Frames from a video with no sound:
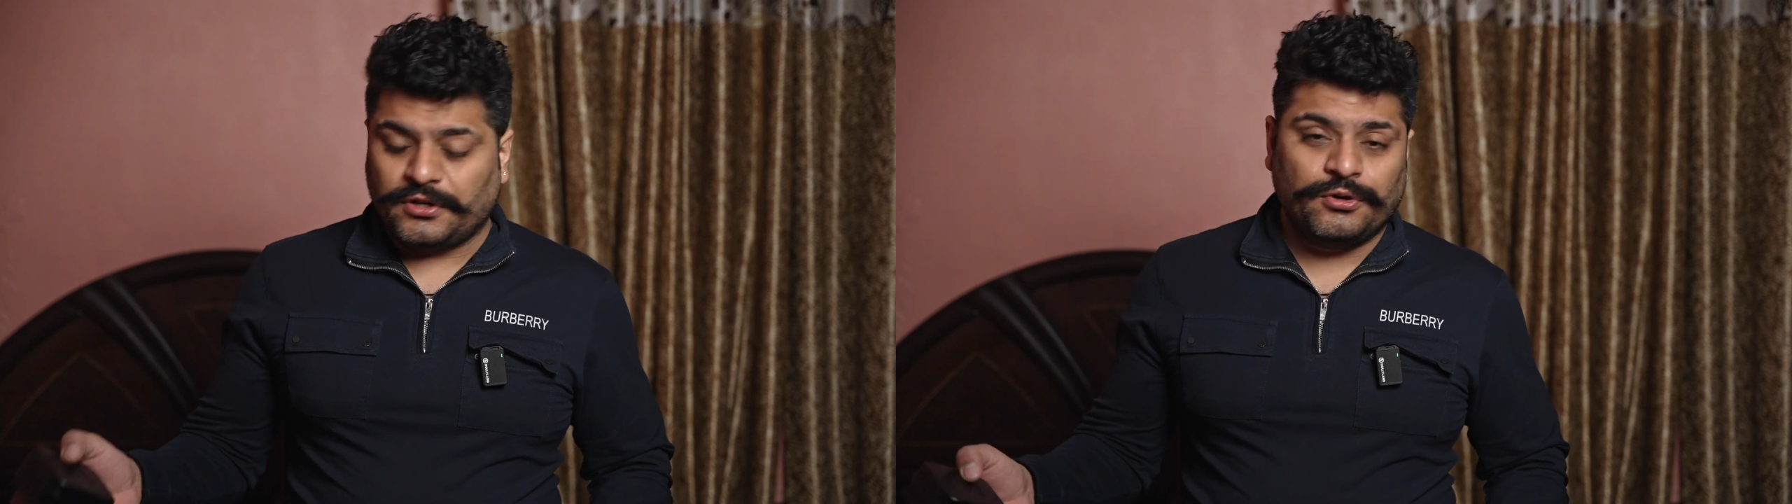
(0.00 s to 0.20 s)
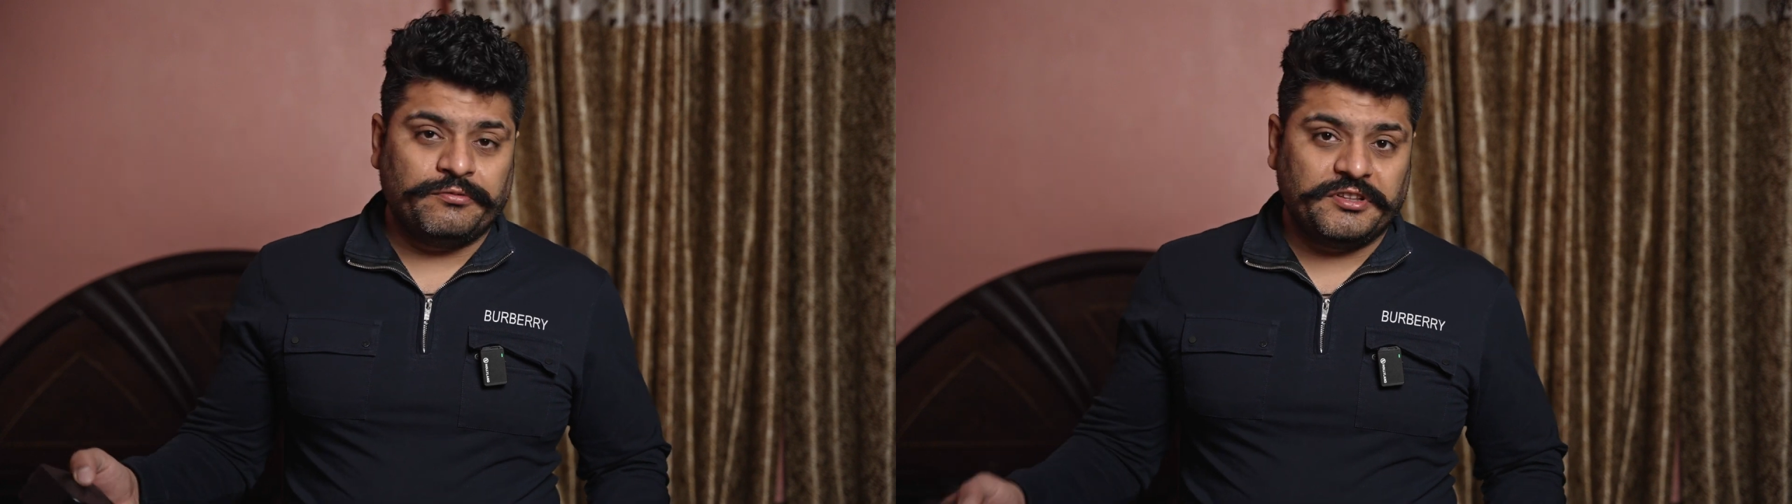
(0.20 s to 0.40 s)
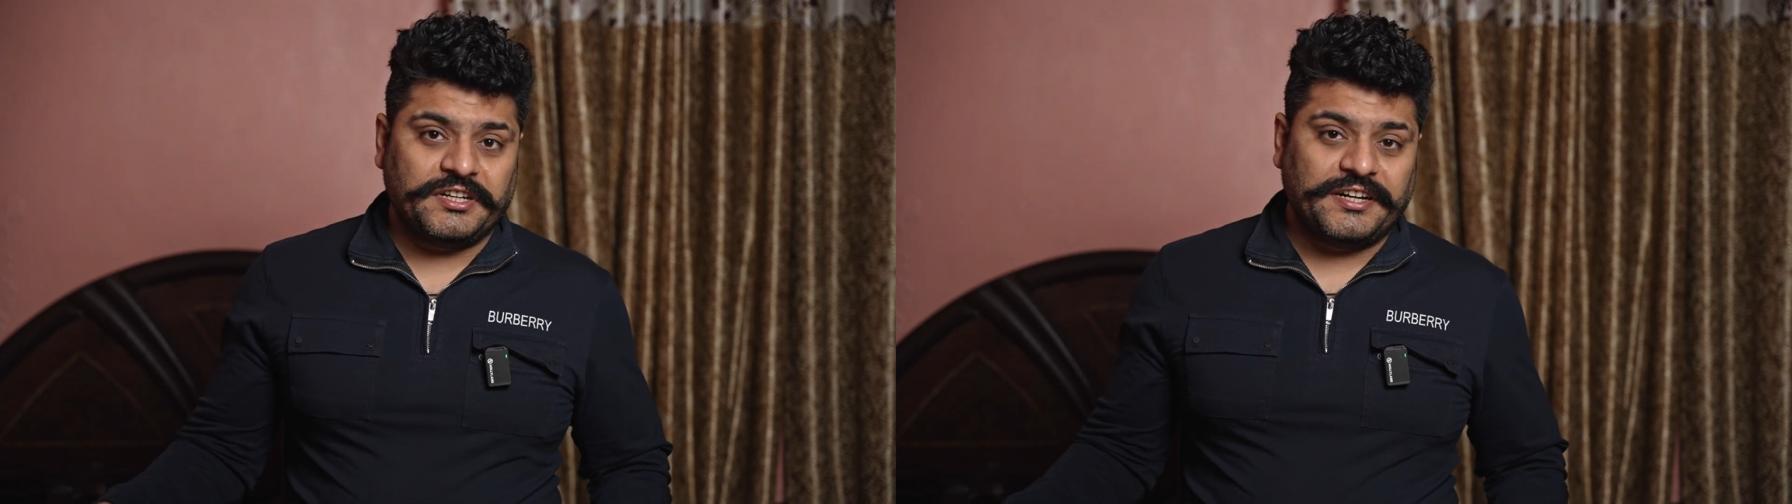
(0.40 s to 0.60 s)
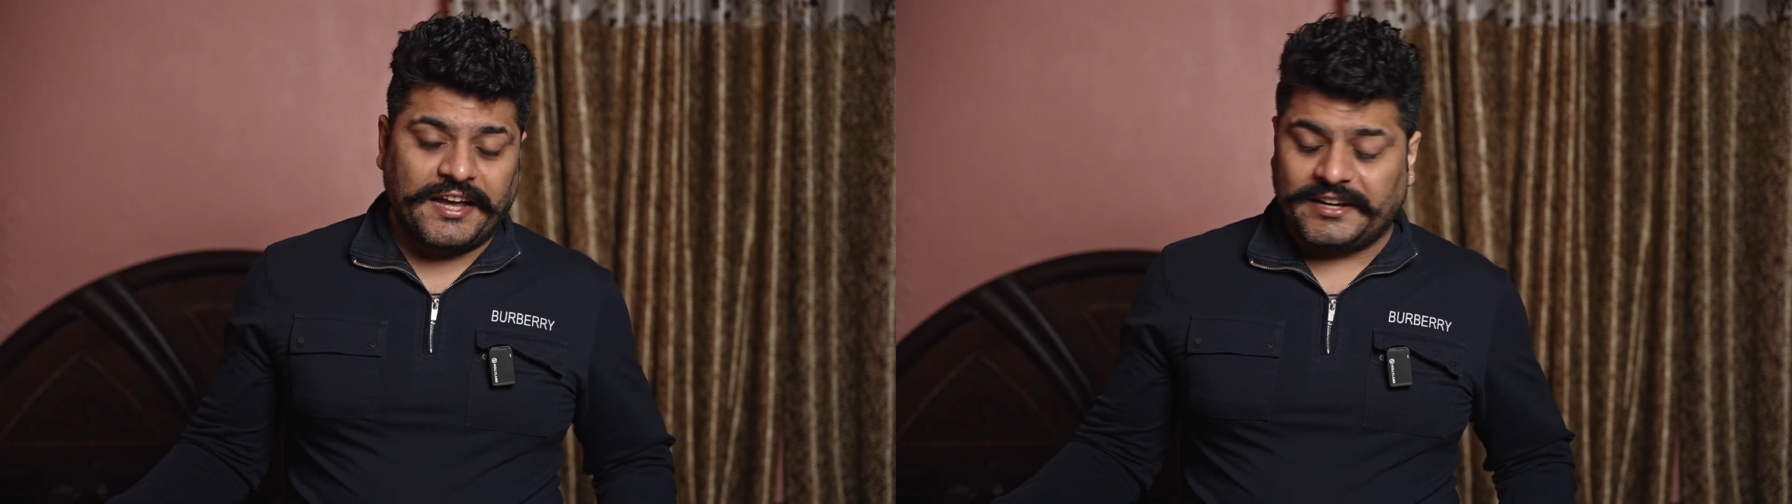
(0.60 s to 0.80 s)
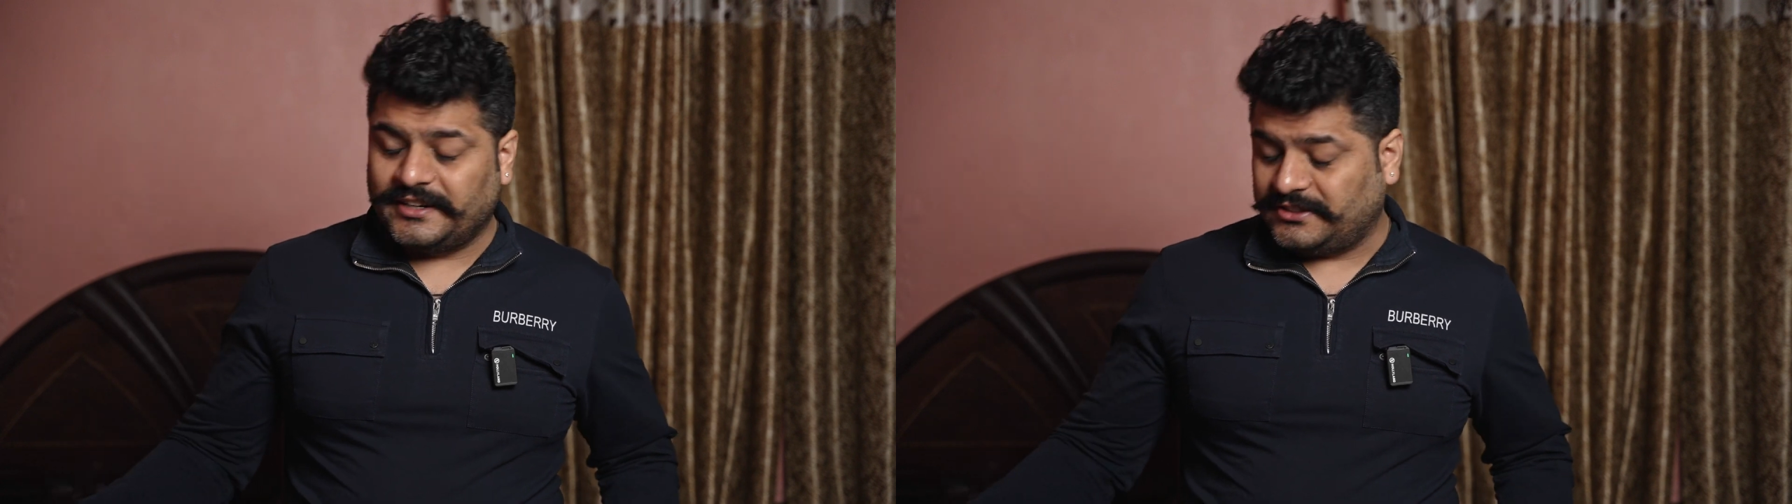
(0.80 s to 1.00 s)
along with the
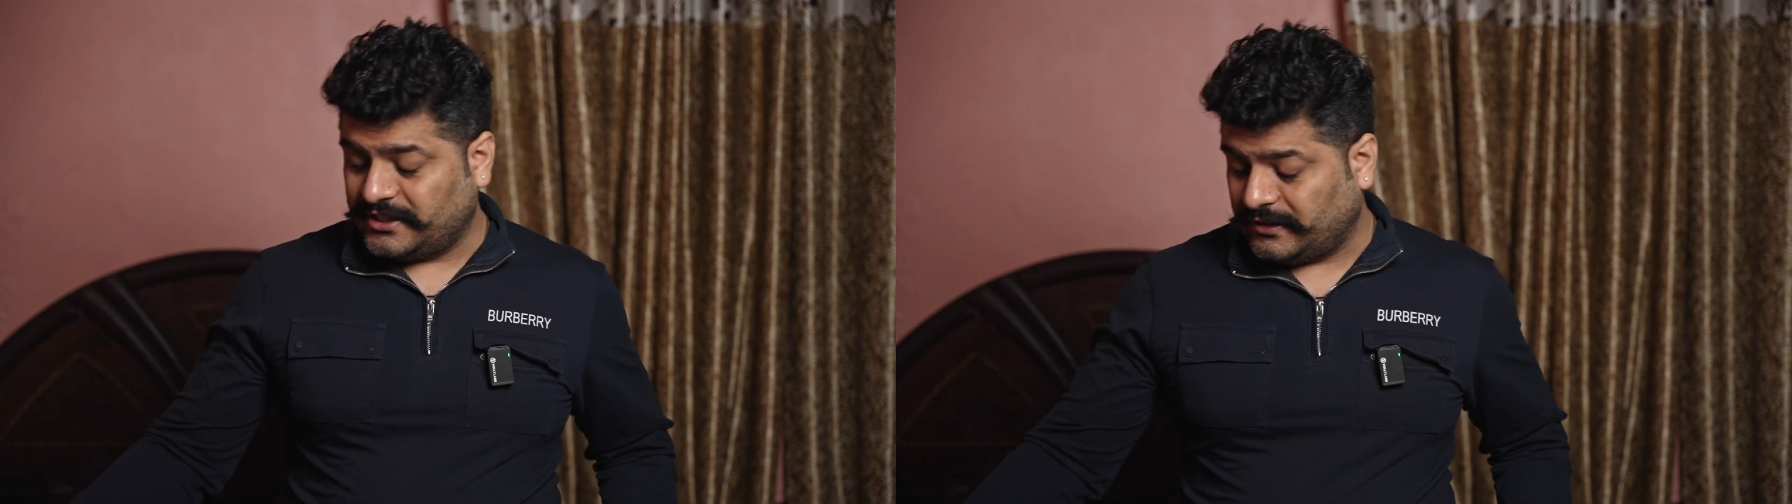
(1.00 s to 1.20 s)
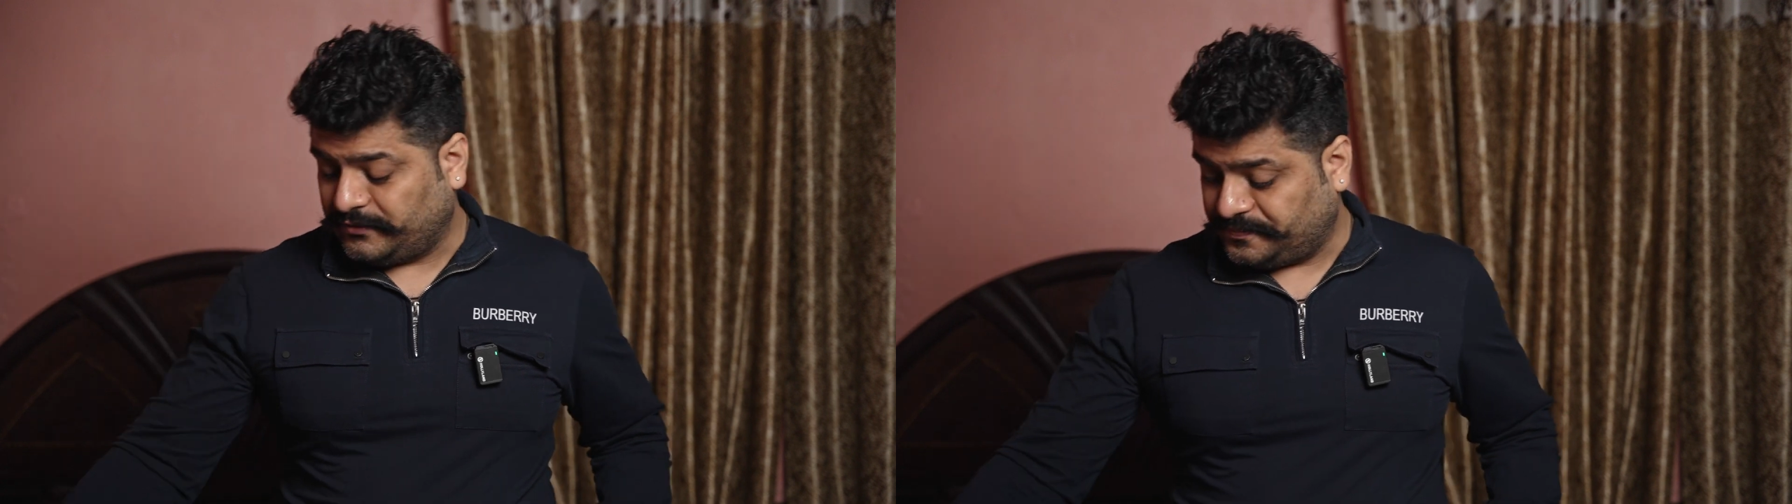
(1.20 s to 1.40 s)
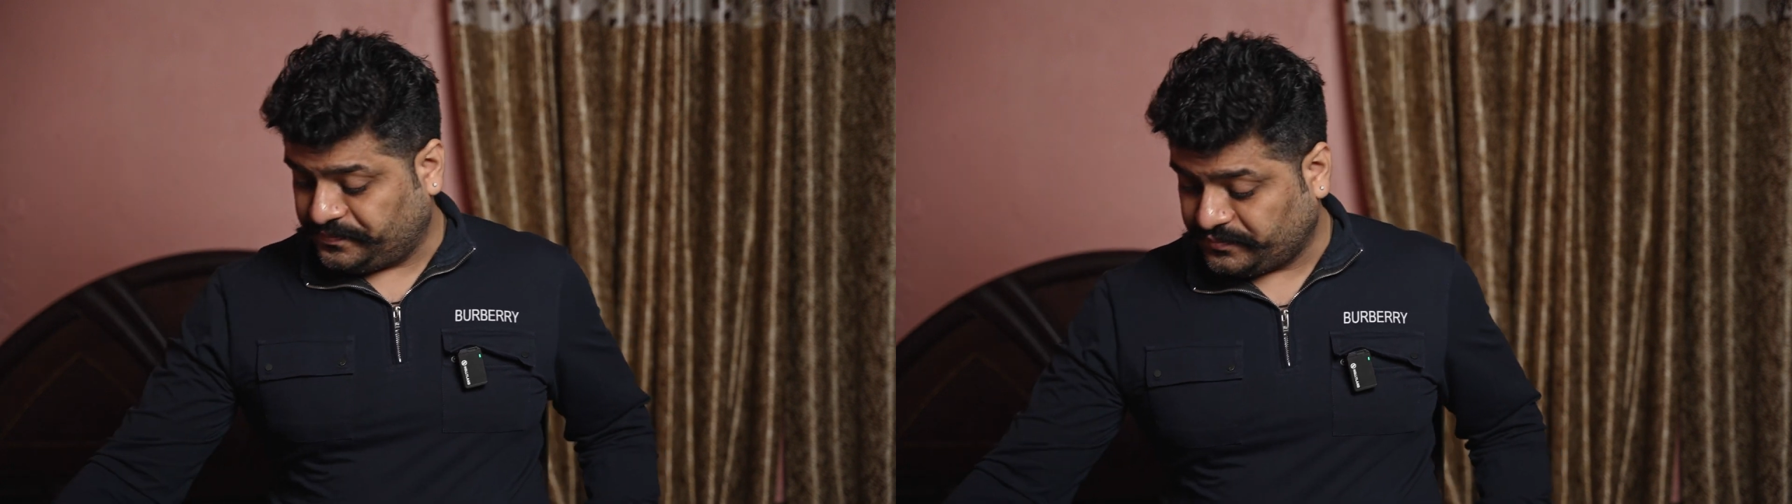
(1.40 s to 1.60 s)
DAC itself.